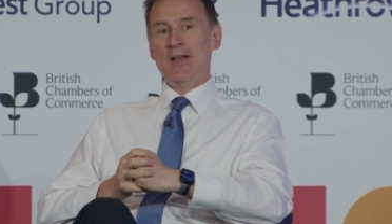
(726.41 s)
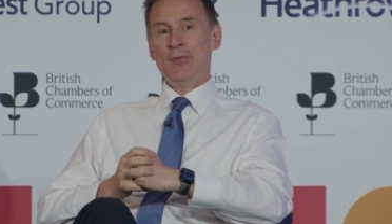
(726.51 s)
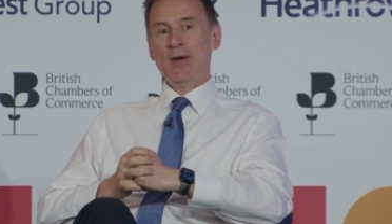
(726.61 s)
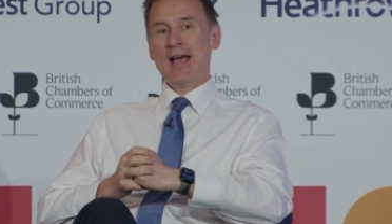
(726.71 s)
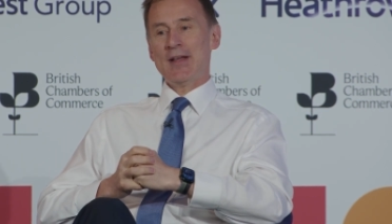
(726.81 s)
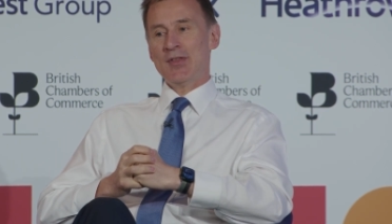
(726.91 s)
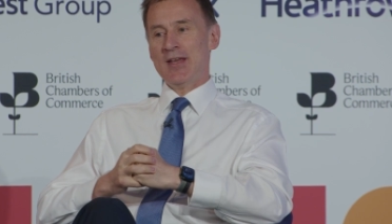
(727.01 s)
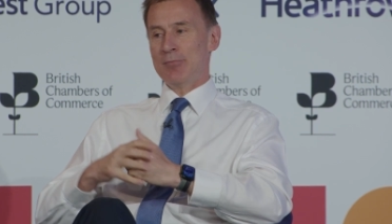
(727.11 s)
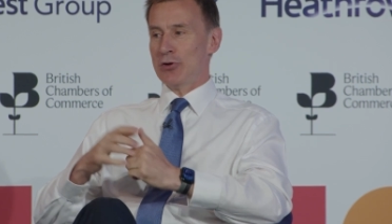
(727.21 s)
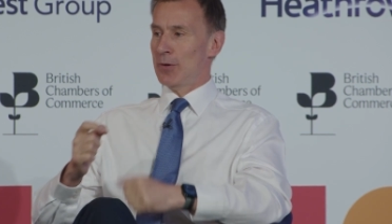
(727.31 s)
If we had
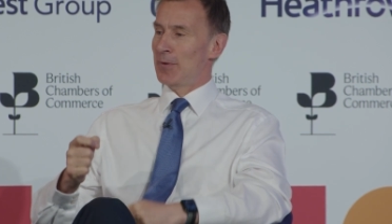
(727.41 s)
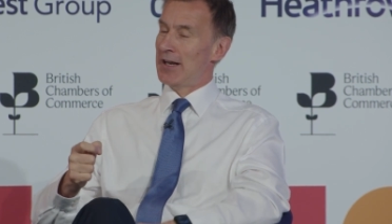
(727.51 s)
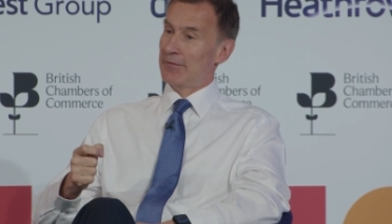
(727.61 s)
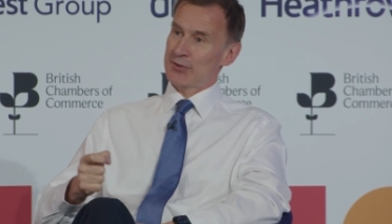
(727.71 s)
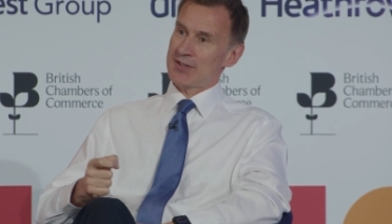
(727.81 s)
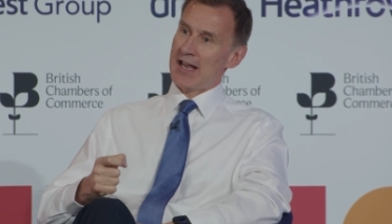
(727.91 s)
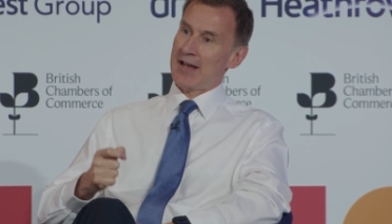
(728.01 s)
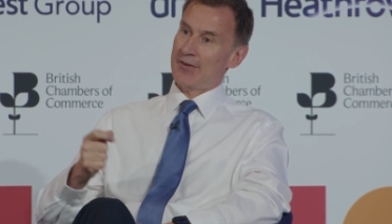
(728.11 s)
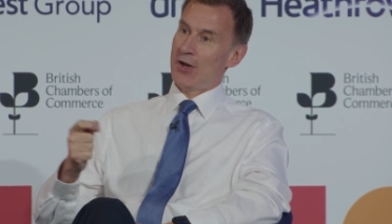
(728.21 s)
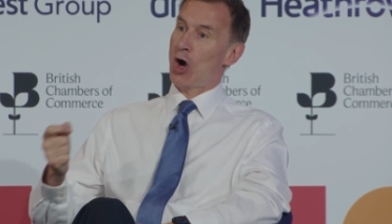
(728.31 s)
the employment levels they
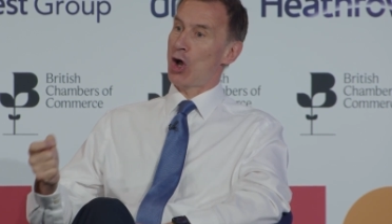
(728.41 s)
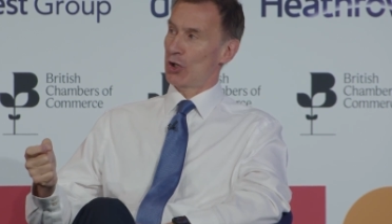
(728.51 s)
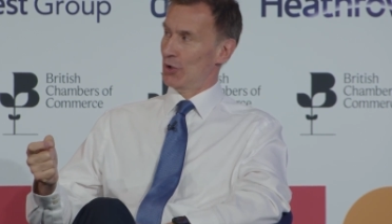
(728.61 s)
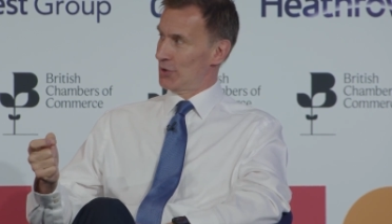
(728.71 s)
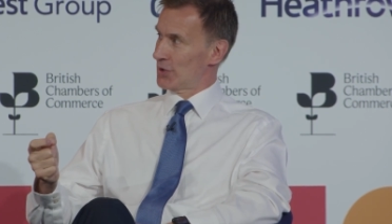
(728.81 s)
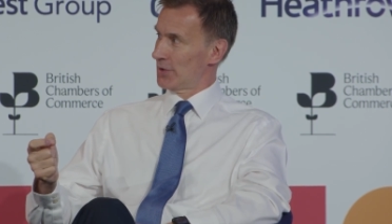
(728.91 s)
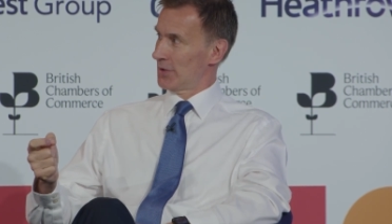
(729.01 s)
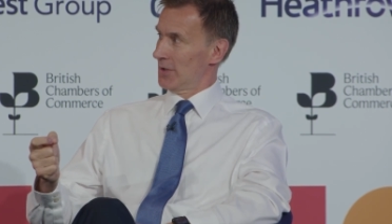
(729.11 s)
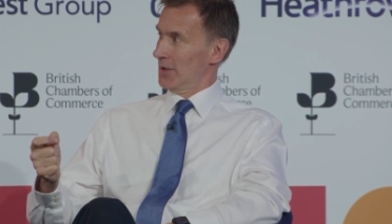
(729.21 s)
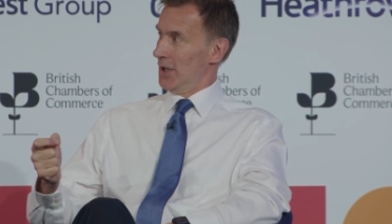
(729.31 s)
have in Holland,
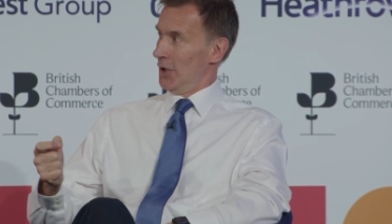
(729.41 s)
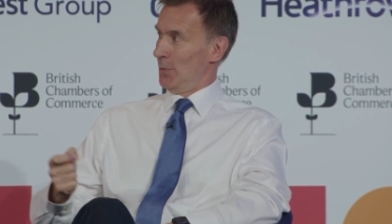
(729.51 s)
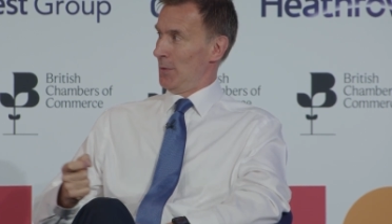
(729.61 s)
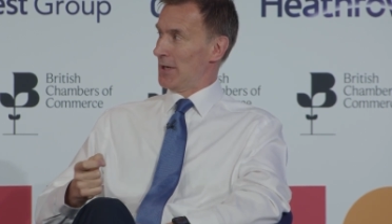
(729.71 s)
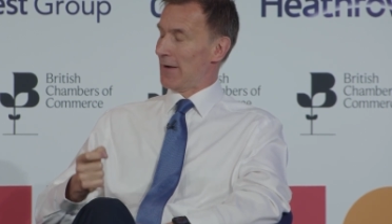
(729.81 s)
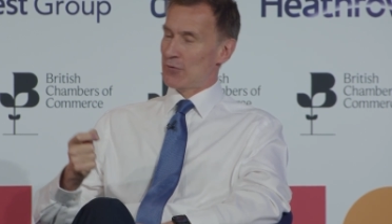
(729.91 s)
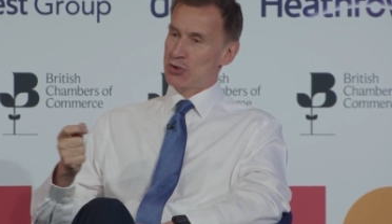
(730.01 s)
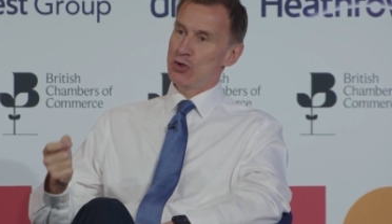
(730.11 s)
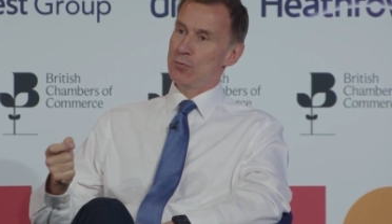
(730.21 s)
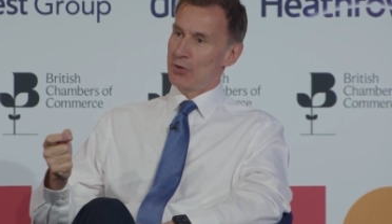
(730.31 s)
we would have
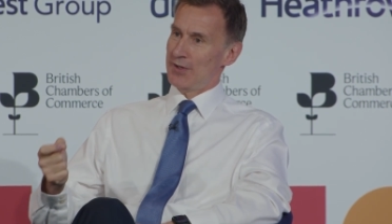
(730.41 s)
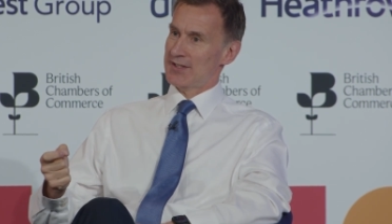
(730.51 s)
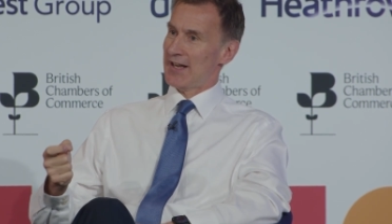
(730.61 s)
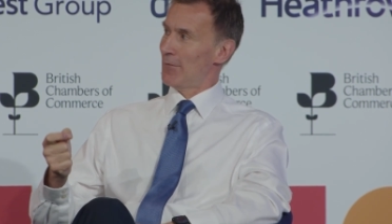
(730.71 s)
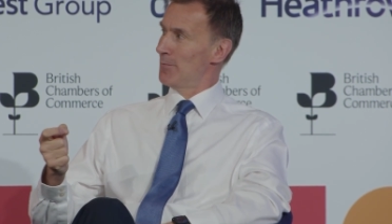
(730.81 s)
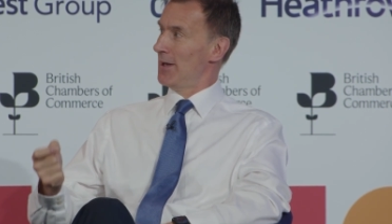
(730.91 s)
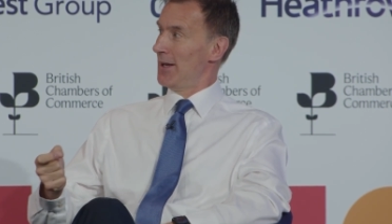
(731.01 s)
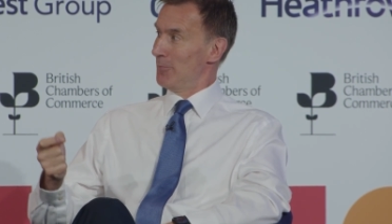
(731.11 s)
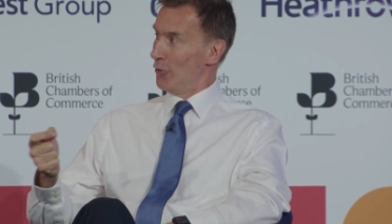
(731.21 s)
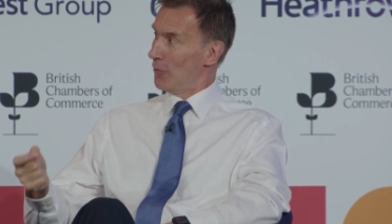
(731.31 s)
2.7
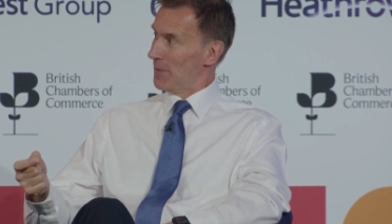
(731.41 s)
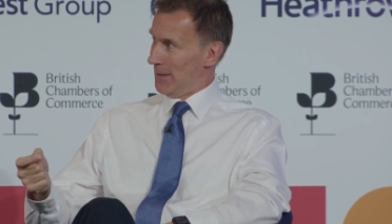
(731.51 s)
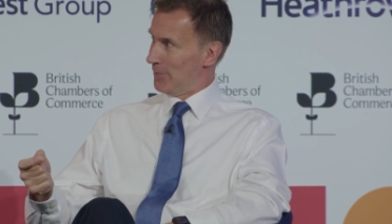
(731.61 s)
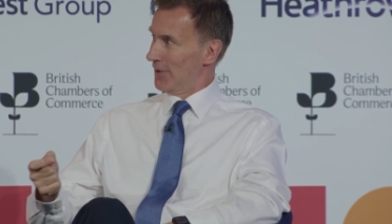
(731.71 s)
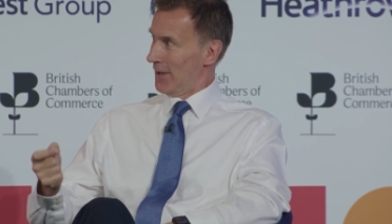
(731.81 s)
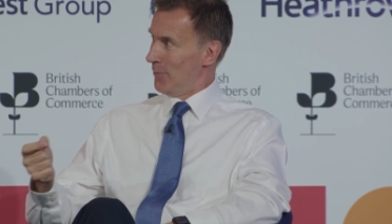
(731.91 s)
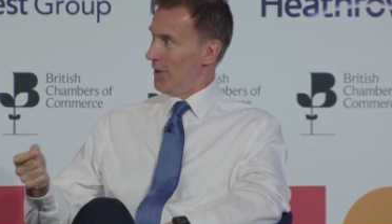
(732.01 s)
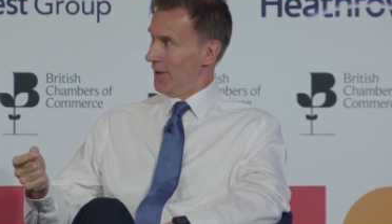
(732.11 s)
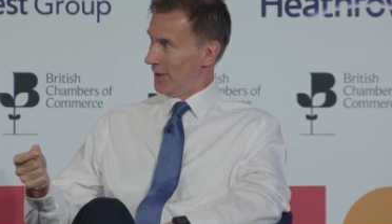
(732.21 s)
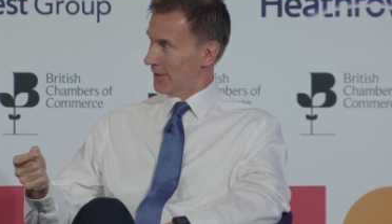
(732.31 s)
million more people in
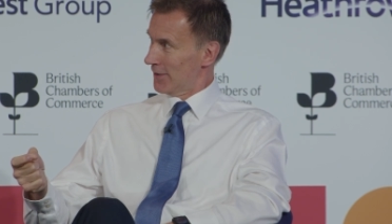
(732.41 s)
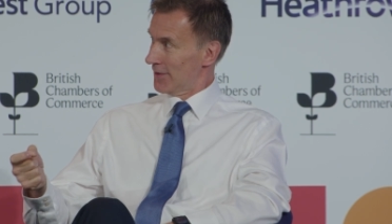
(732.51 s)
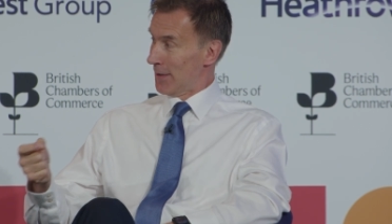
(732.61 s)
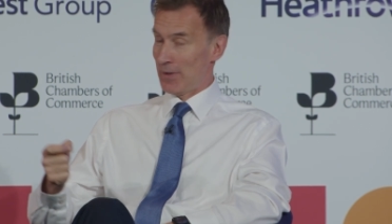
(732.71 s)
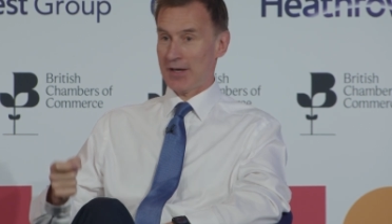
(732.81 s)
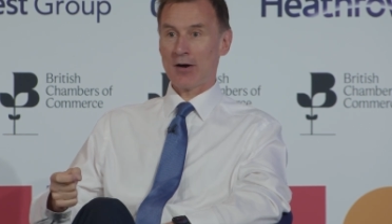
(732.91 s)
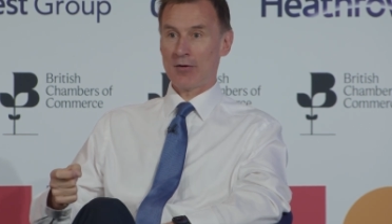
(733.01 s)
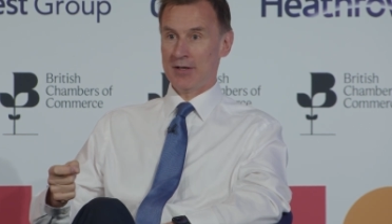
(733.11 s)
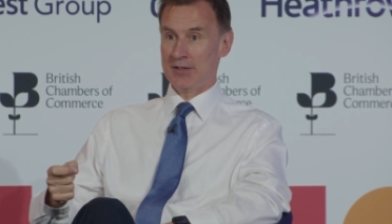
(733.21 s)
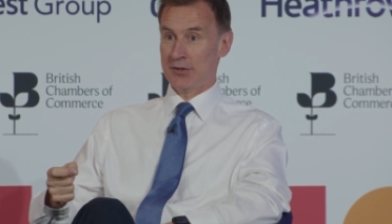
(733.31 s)
work than we
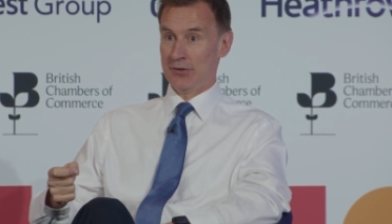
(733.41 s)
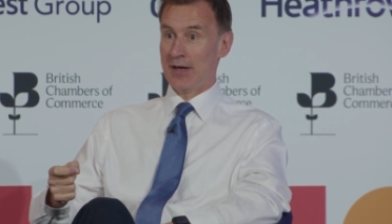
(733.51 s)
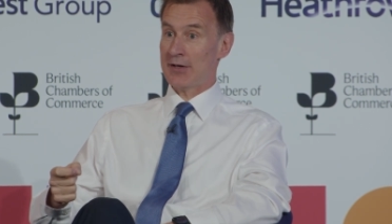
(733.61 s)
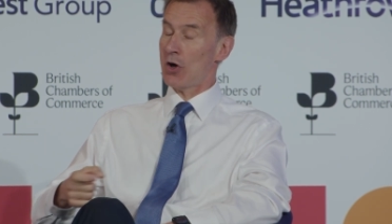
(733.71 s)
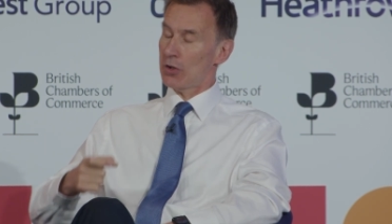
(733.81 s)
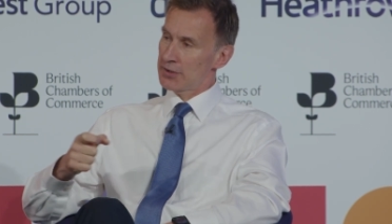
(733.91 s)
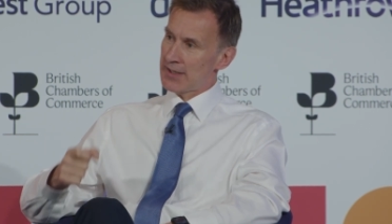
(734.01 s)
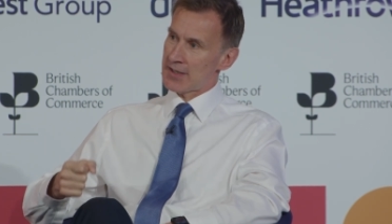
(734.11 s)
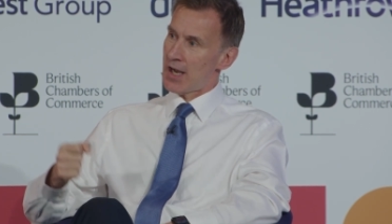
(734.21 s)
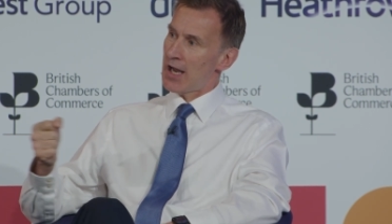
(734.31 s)
currently do. And Holland
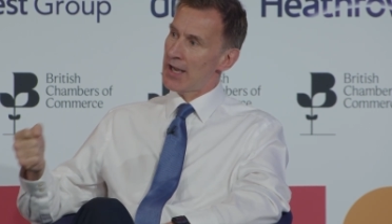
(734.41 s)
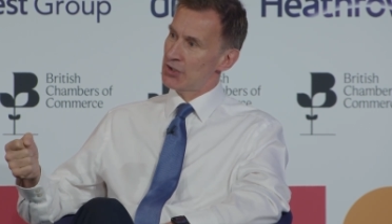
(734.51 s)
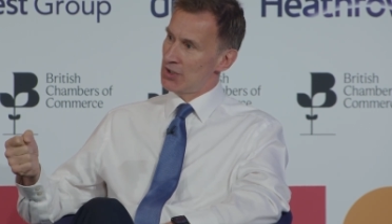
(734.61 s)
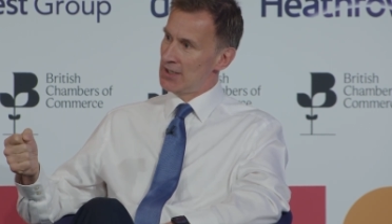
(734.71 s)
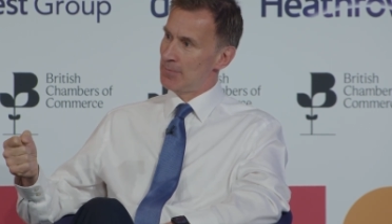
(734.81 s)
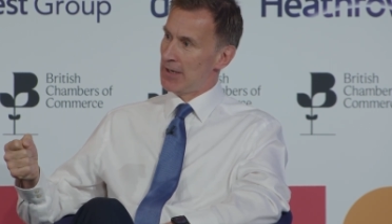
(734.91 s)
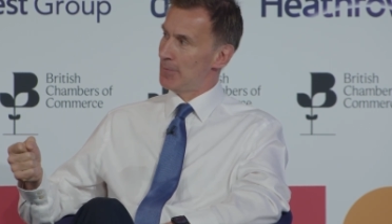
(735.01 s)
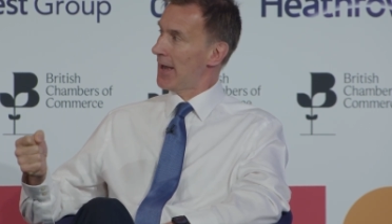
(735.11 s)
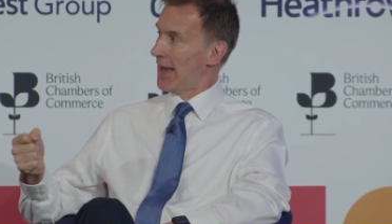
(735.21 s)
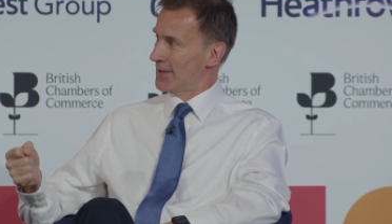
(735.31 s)
has a higher
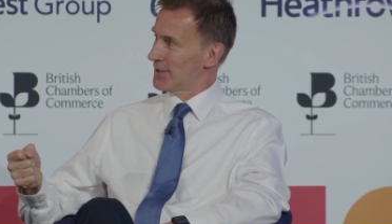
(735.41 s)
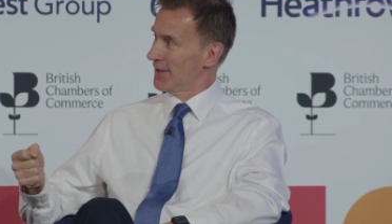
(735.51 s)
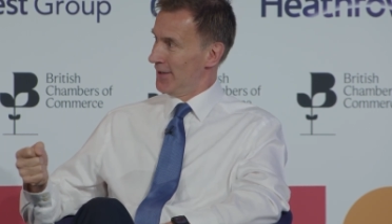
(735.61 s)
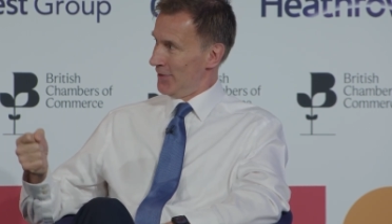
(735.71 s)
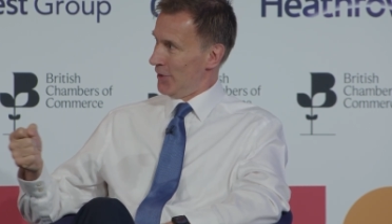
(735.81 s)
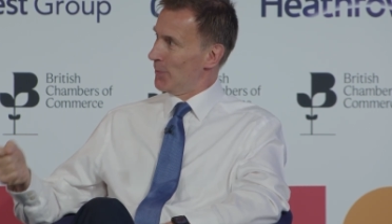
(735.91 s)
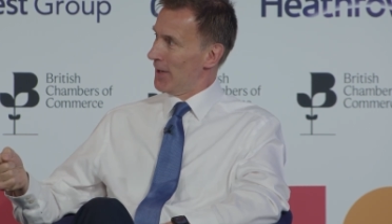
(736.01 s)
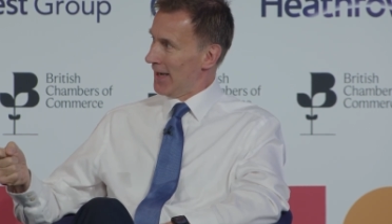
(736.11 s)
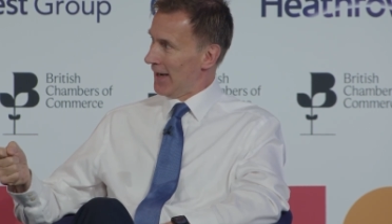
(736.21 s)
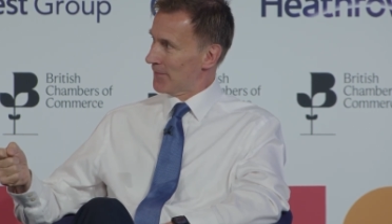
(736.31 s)
GDP per head than
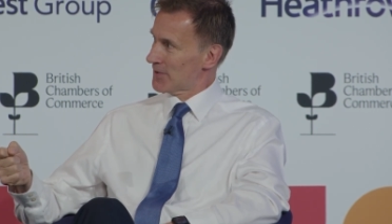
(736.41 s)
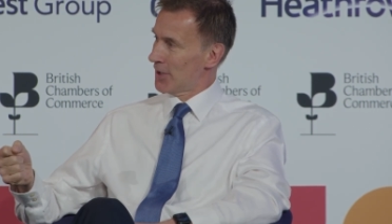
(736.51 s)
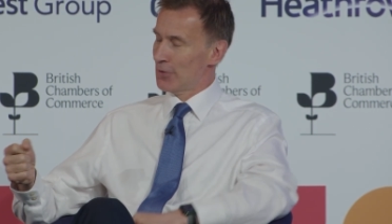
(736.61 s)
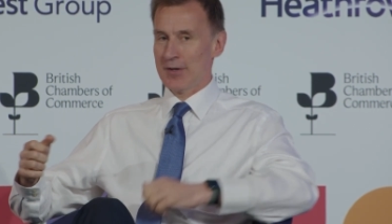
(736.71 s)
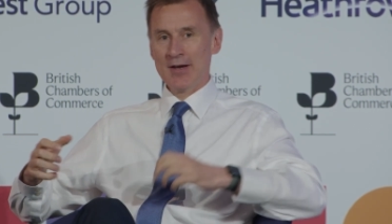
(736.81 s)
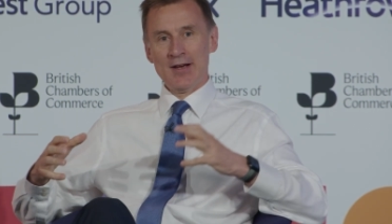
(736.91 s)
we have. So